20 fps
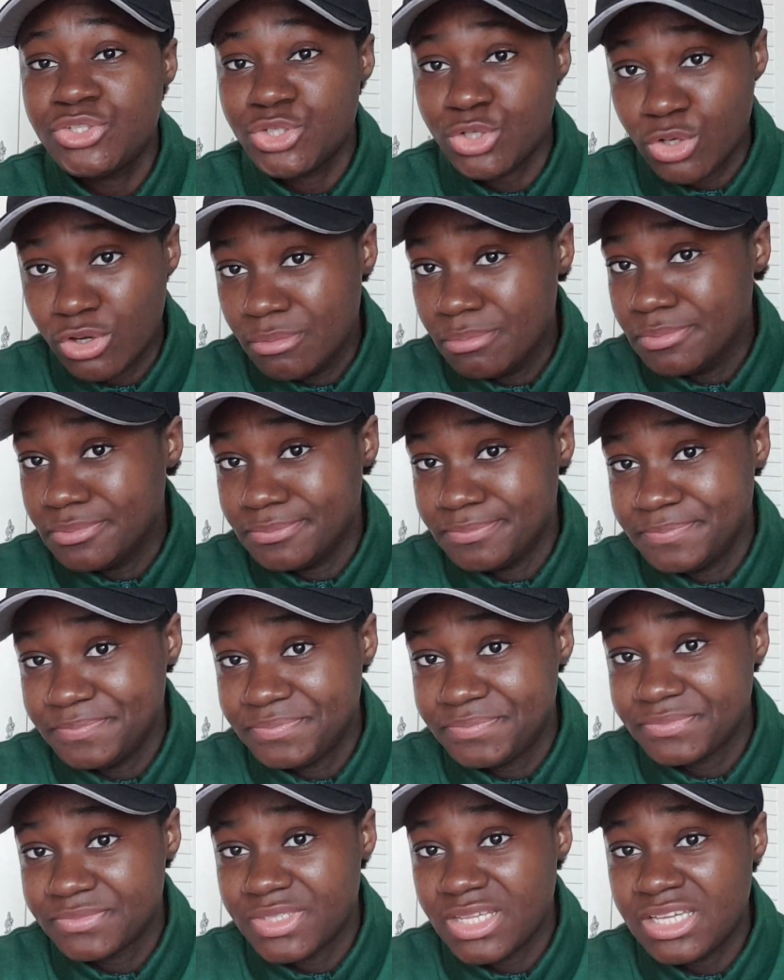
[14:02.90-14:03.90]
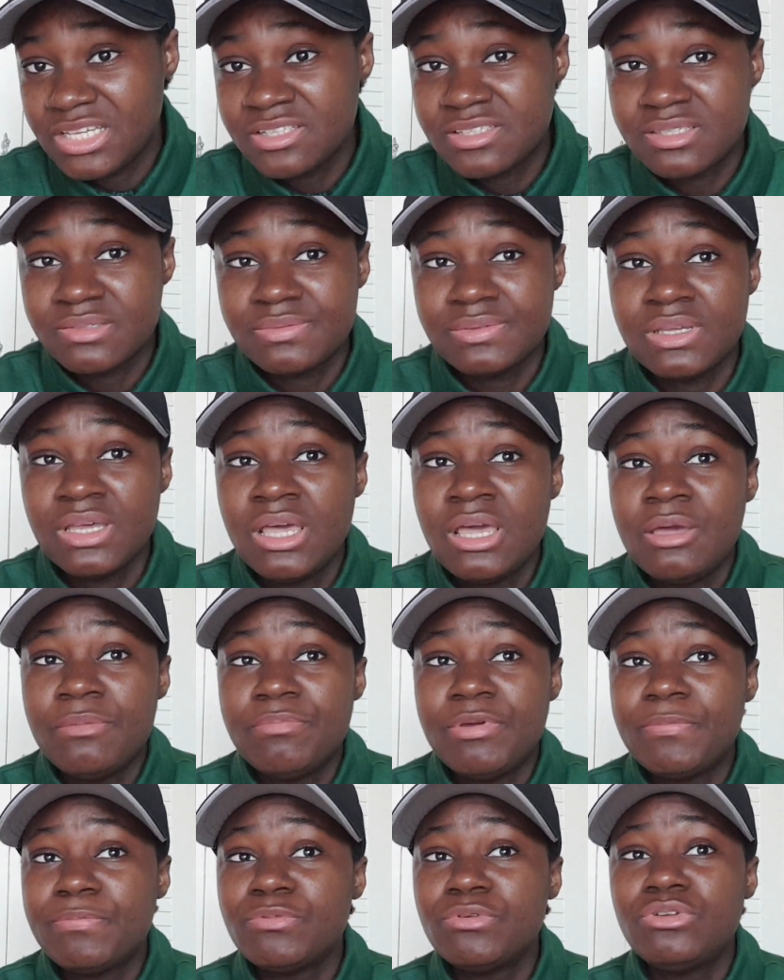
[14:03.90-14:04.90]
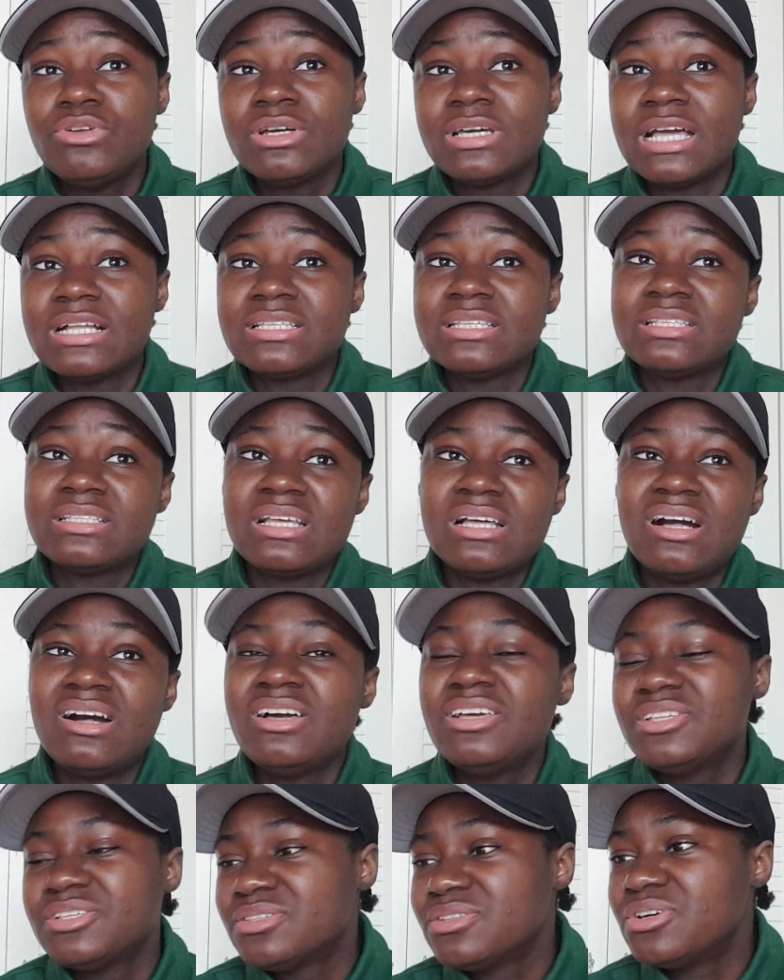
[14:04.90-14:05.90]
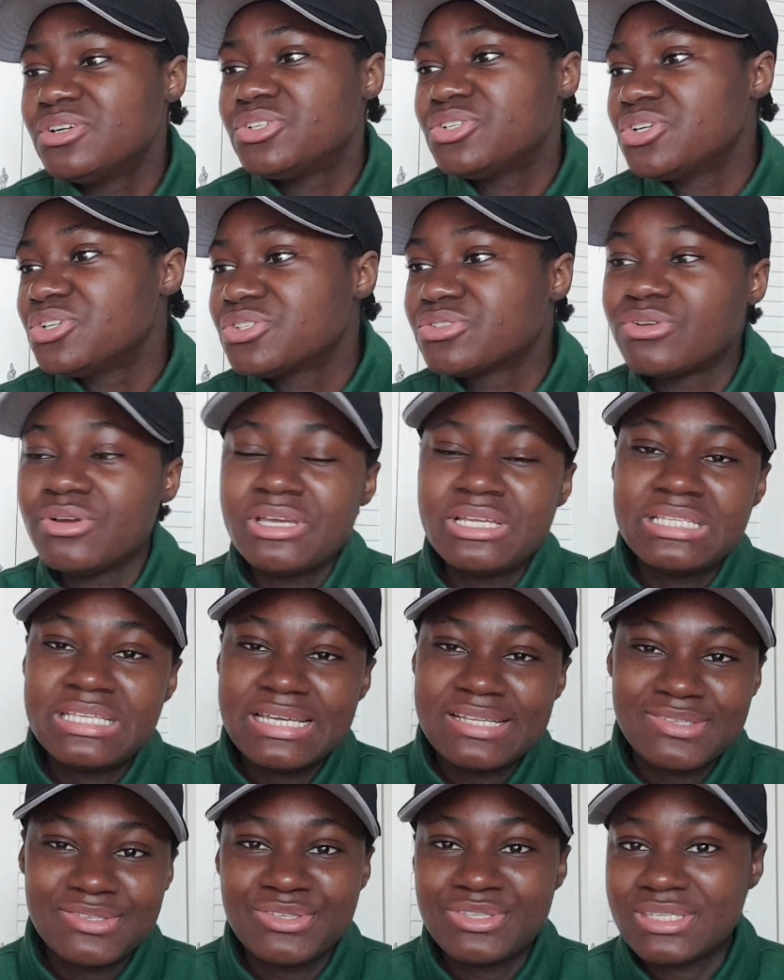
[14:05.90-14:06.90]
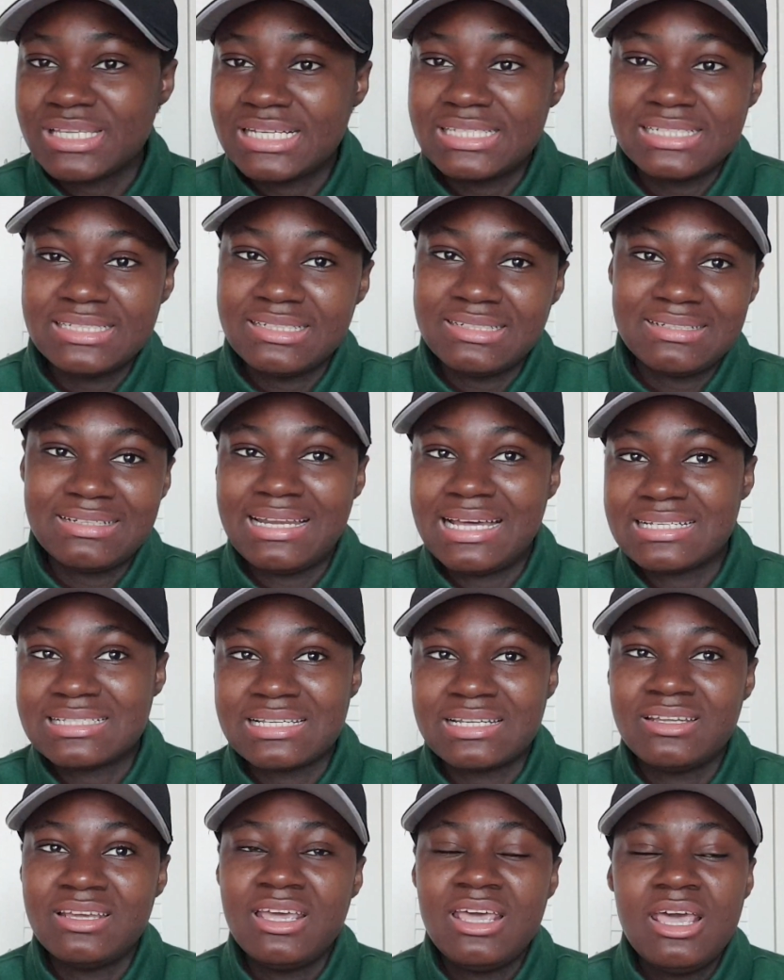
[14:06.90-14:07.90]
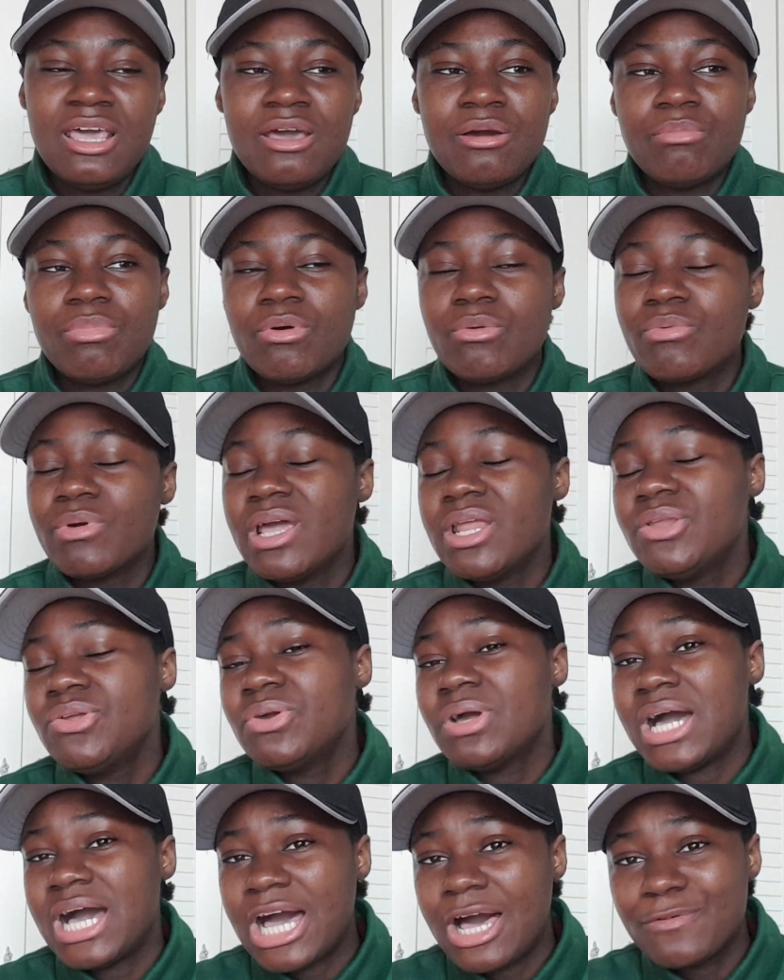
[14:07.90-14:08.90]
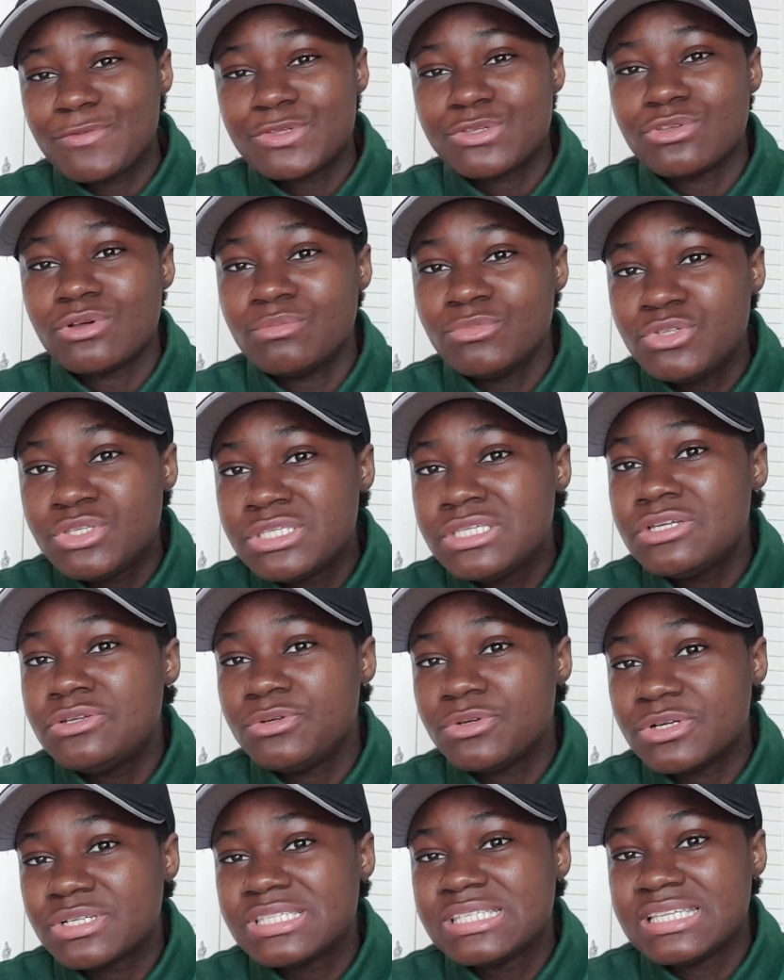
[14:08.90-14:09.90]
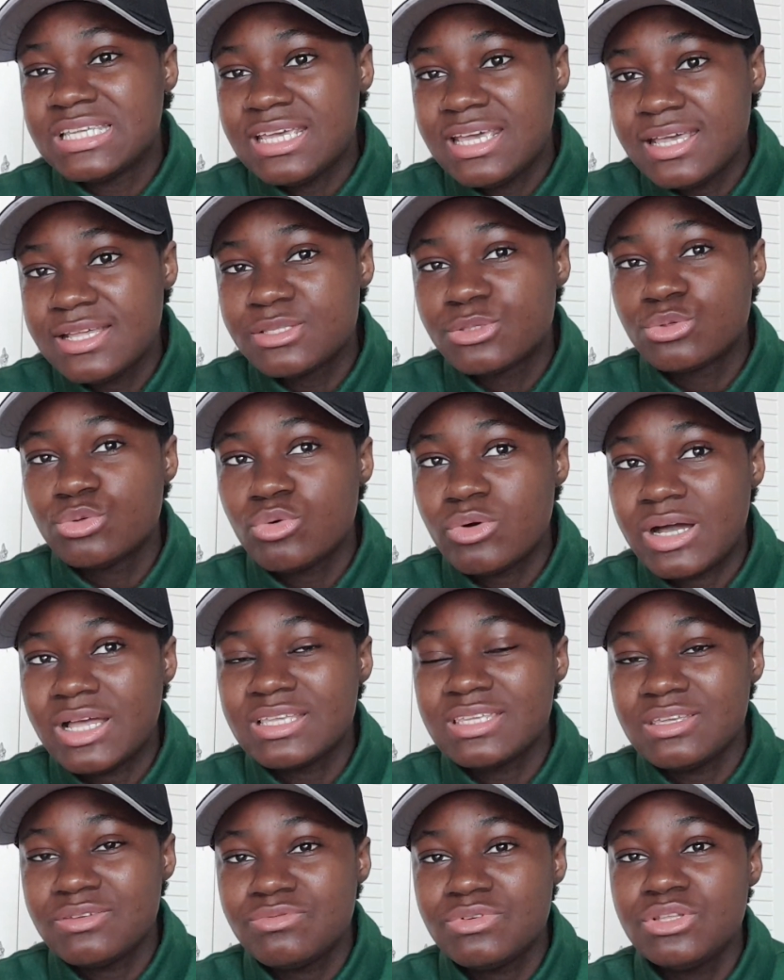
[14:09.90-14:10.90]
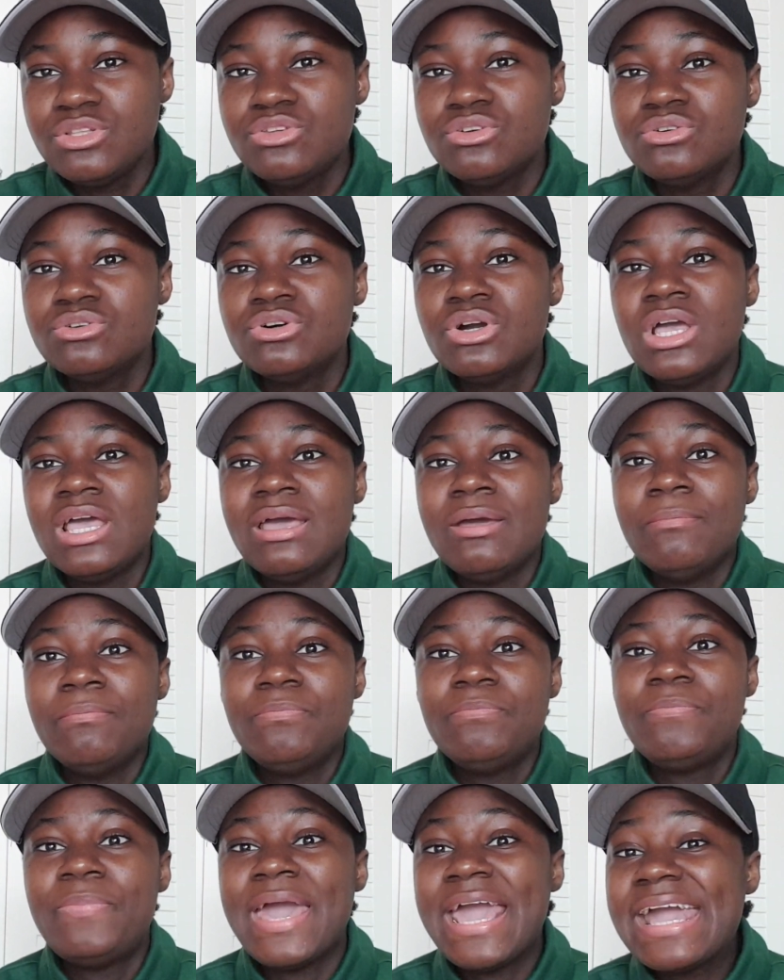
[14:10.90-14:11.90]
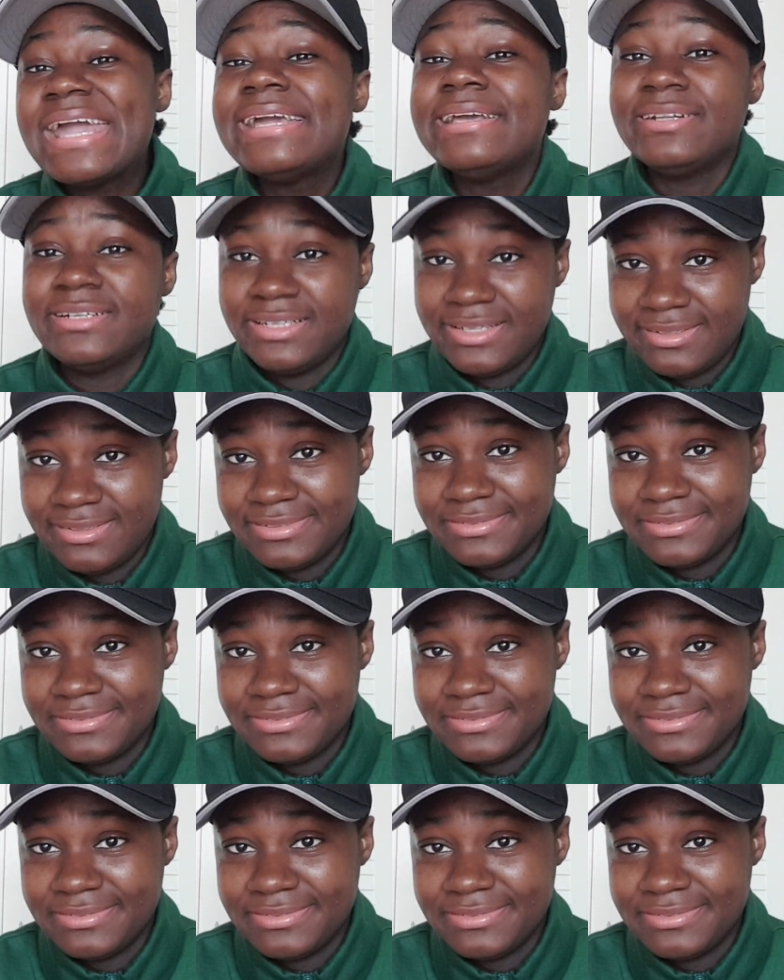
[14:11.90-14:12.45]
job it's people look at it oh it's not just going there to stand in the class and but when you have some serious kids who are giving you pain